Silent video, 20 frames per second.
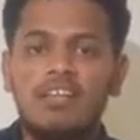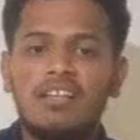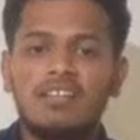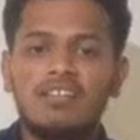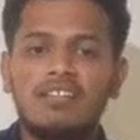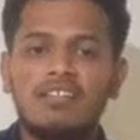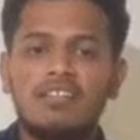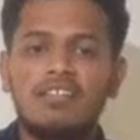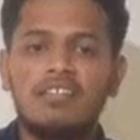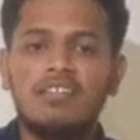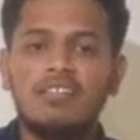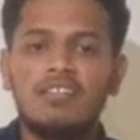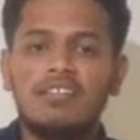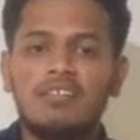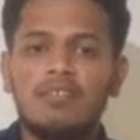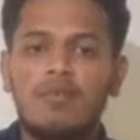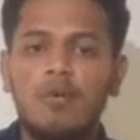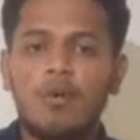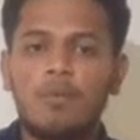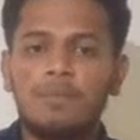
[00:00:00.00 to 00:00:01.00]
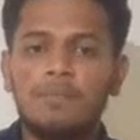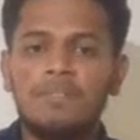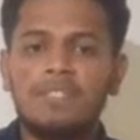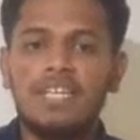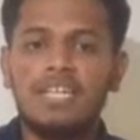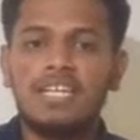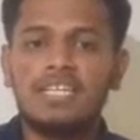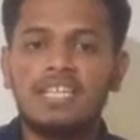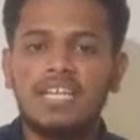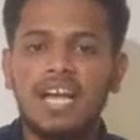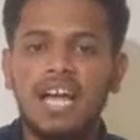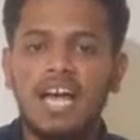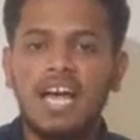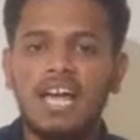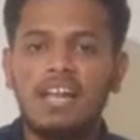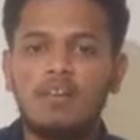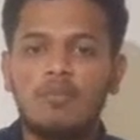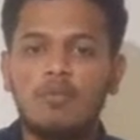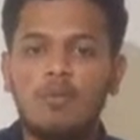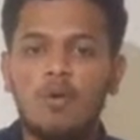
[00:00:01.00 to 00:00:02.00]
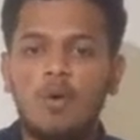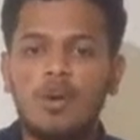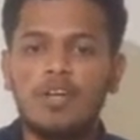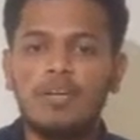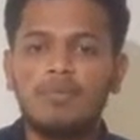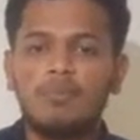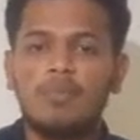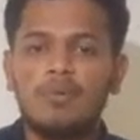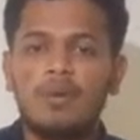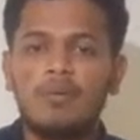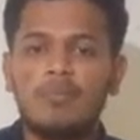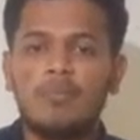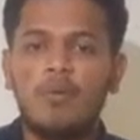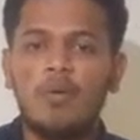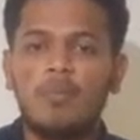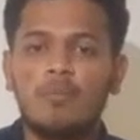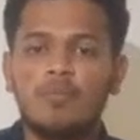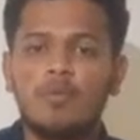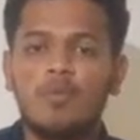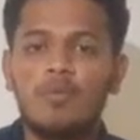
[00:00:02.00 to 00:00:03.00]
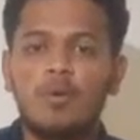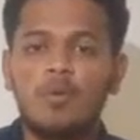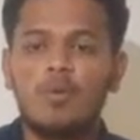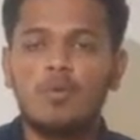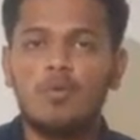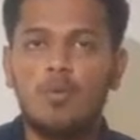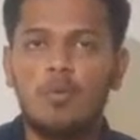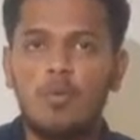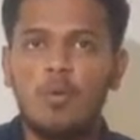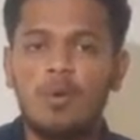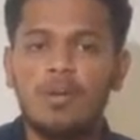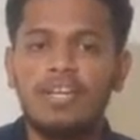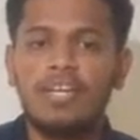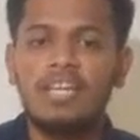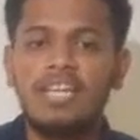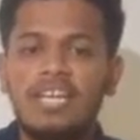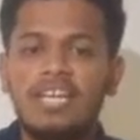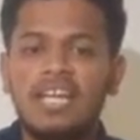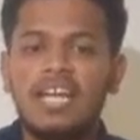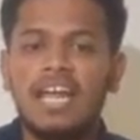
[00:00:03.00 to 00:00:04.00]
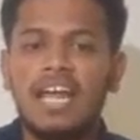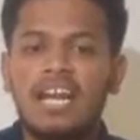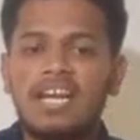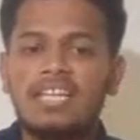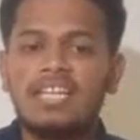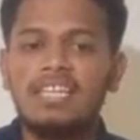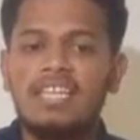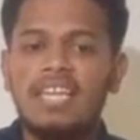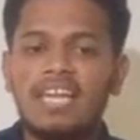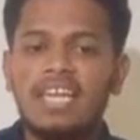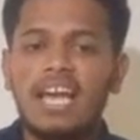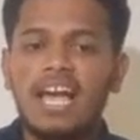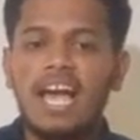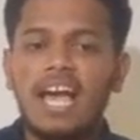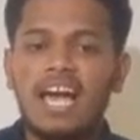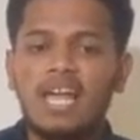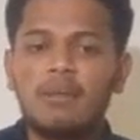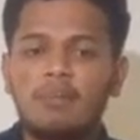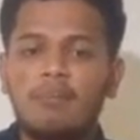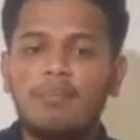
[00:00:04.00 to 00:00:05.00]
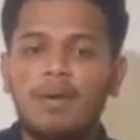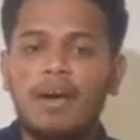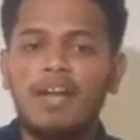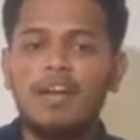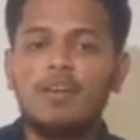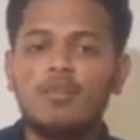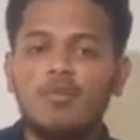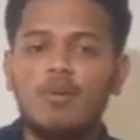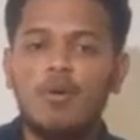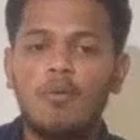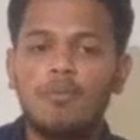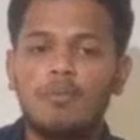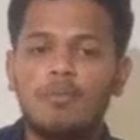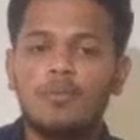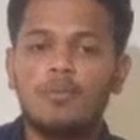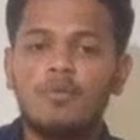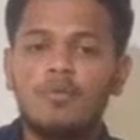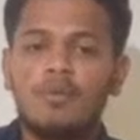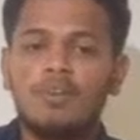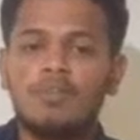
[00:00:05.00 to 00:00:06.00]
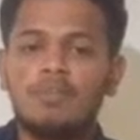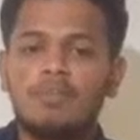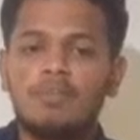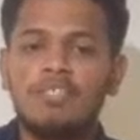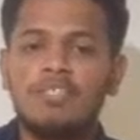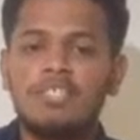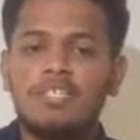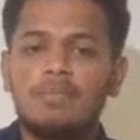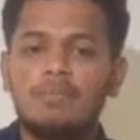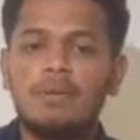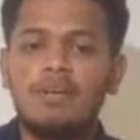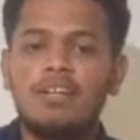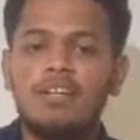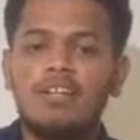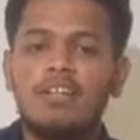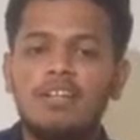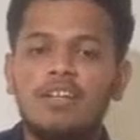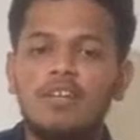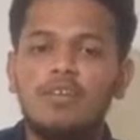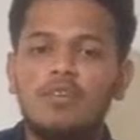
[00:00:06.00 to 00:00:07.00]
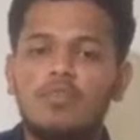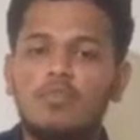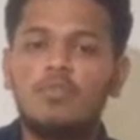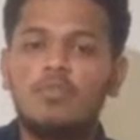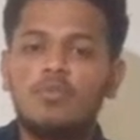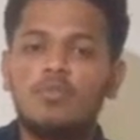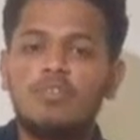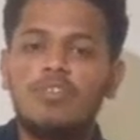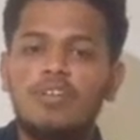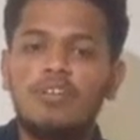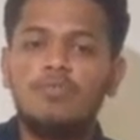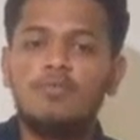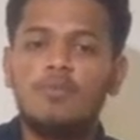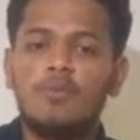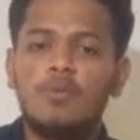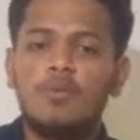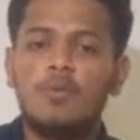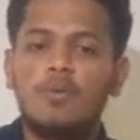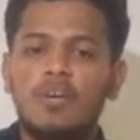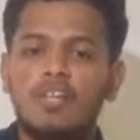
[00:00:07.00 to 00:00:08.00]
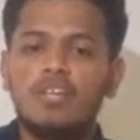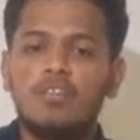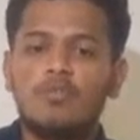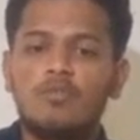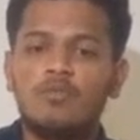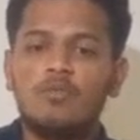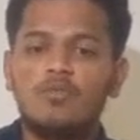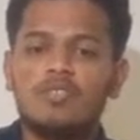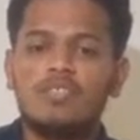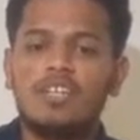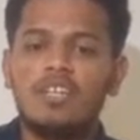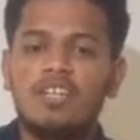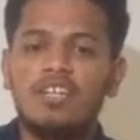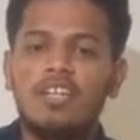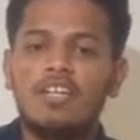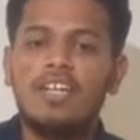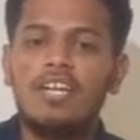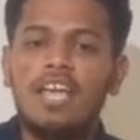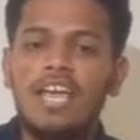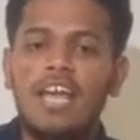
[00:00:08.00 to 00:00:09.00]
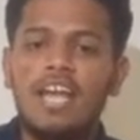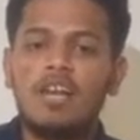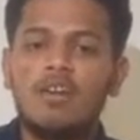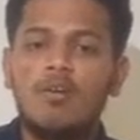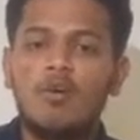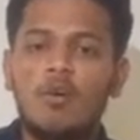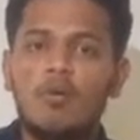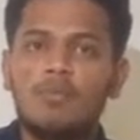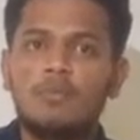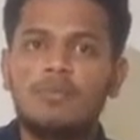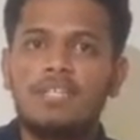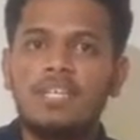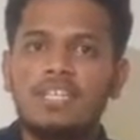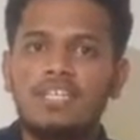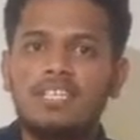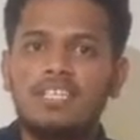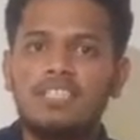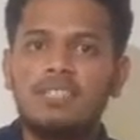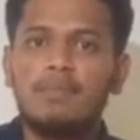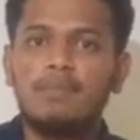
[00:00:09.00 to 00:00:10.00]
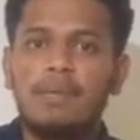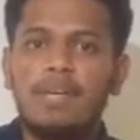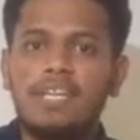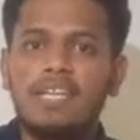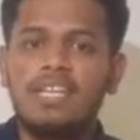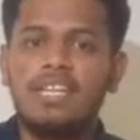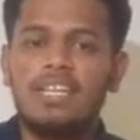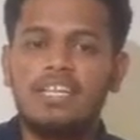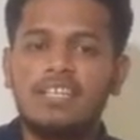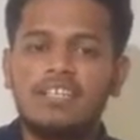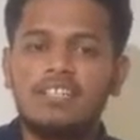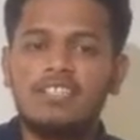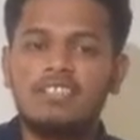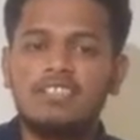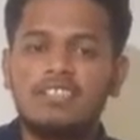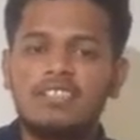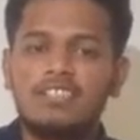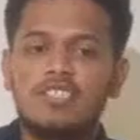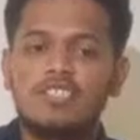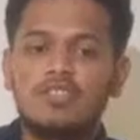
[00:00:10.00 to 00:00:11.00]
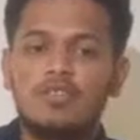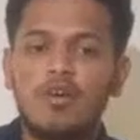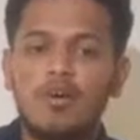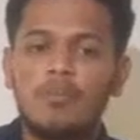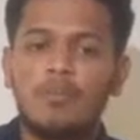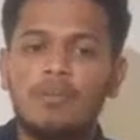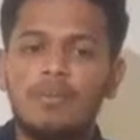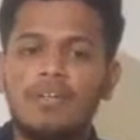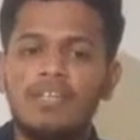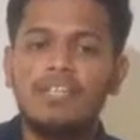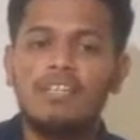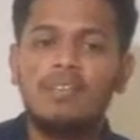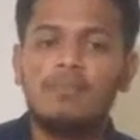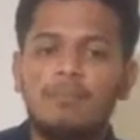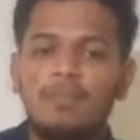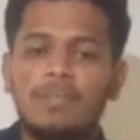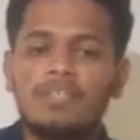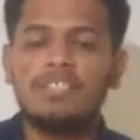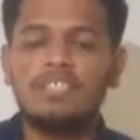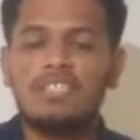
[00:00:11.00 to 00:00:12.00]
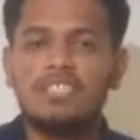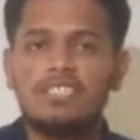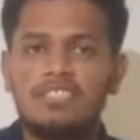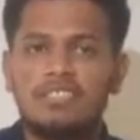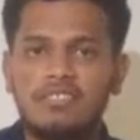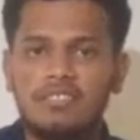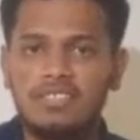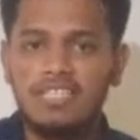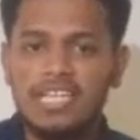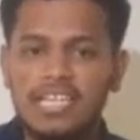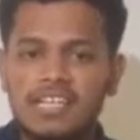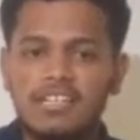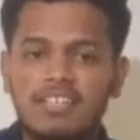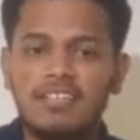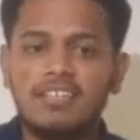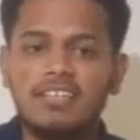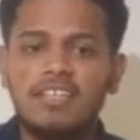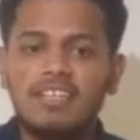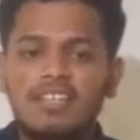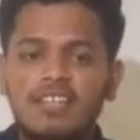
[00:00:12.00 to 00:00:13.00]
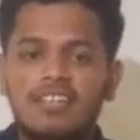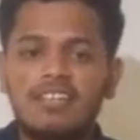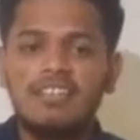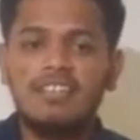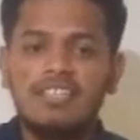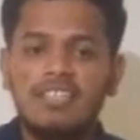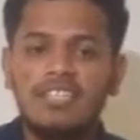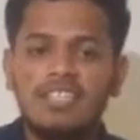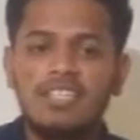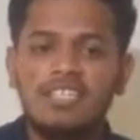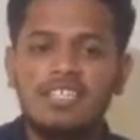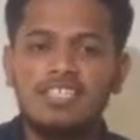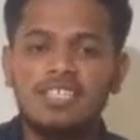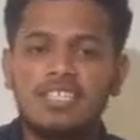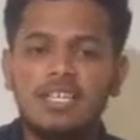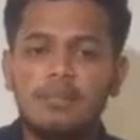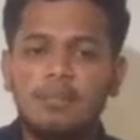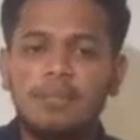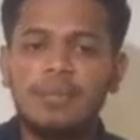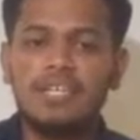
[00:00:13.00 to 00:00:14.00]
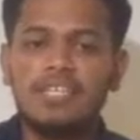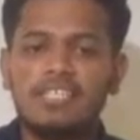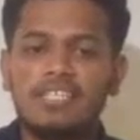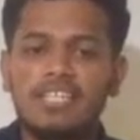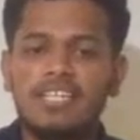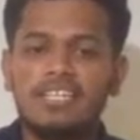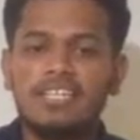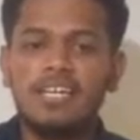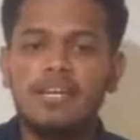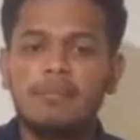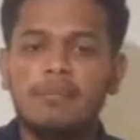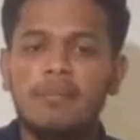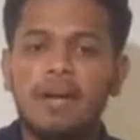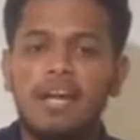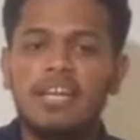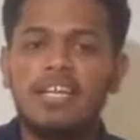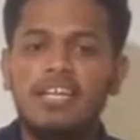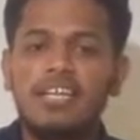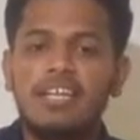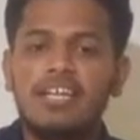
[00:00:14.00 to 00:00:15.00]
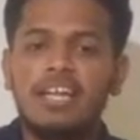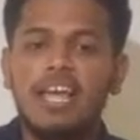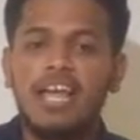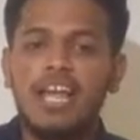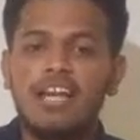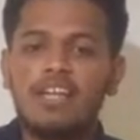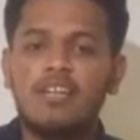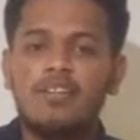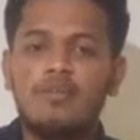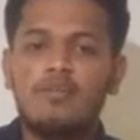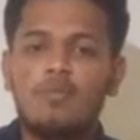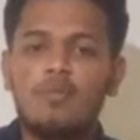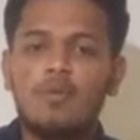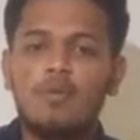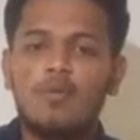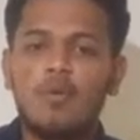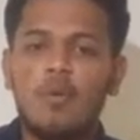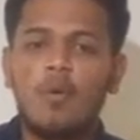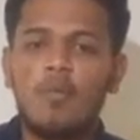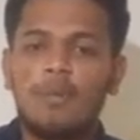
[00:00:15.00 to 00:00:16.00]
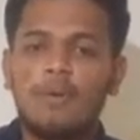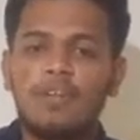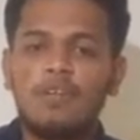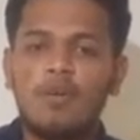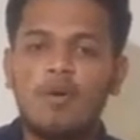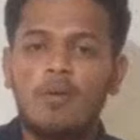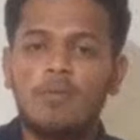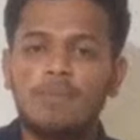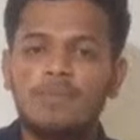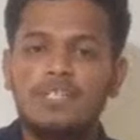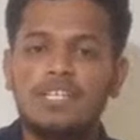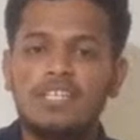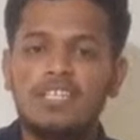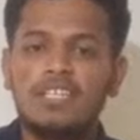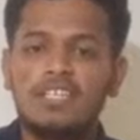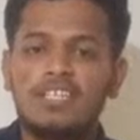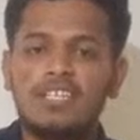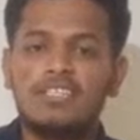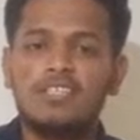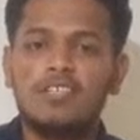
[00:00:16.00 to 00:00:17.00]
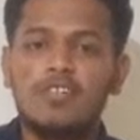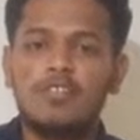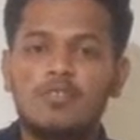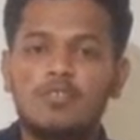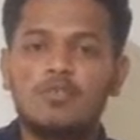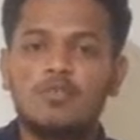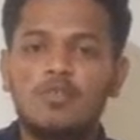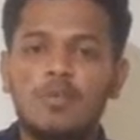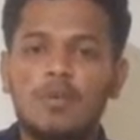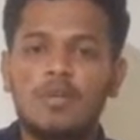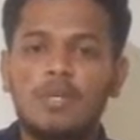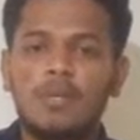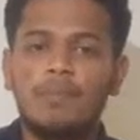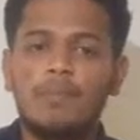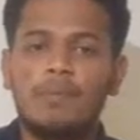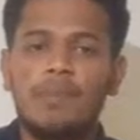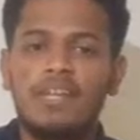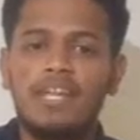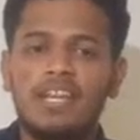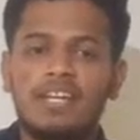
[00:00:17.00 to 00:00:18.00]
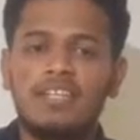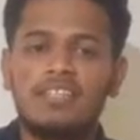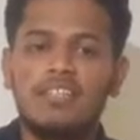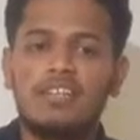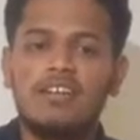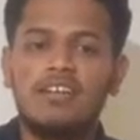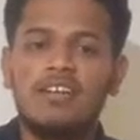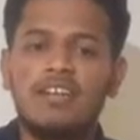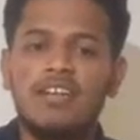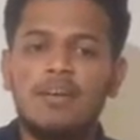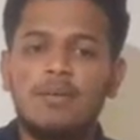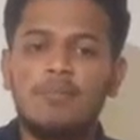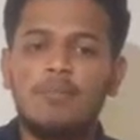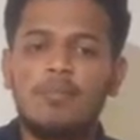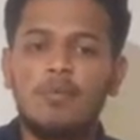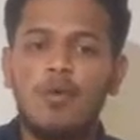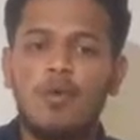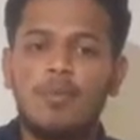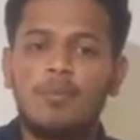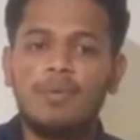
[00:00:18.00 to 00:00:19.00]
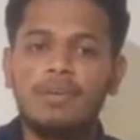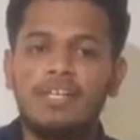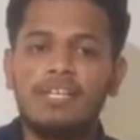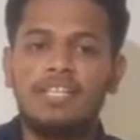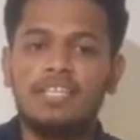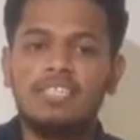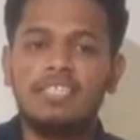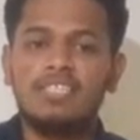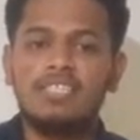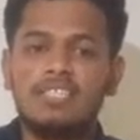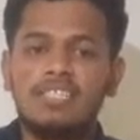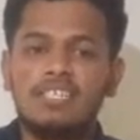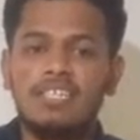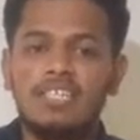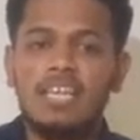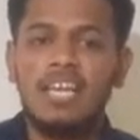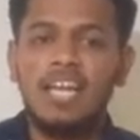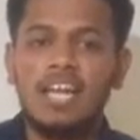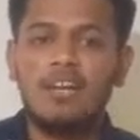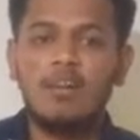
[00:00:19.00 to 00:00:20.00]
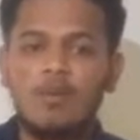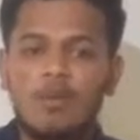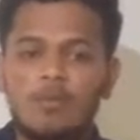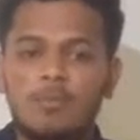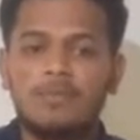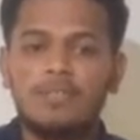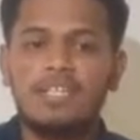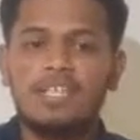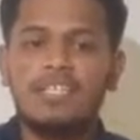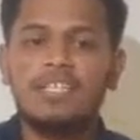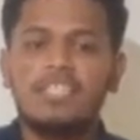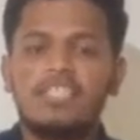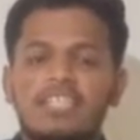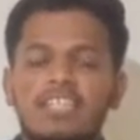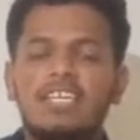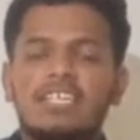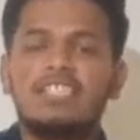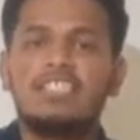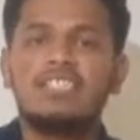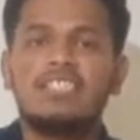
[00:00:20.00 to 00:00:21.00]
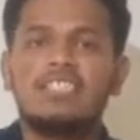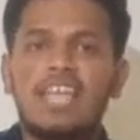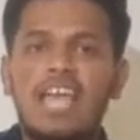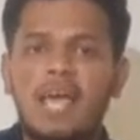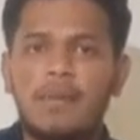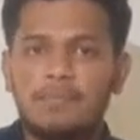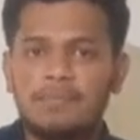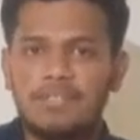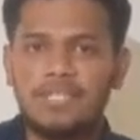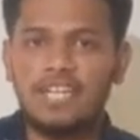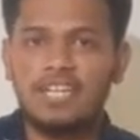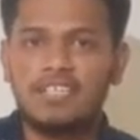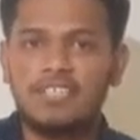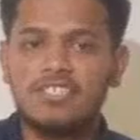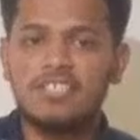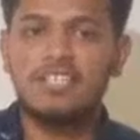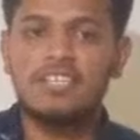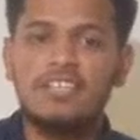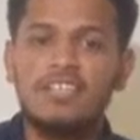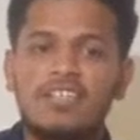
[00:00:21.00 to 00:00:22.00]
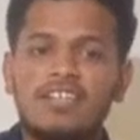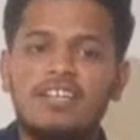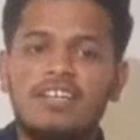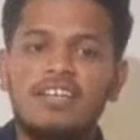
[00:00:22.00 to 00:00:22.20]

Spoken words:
The object are what perform your code, and they are part of your visible to the viewer user. And object is mainly consist of first is a state. It is represented by attribute of an object. It is also reflect the properties and object. Next is abstraction.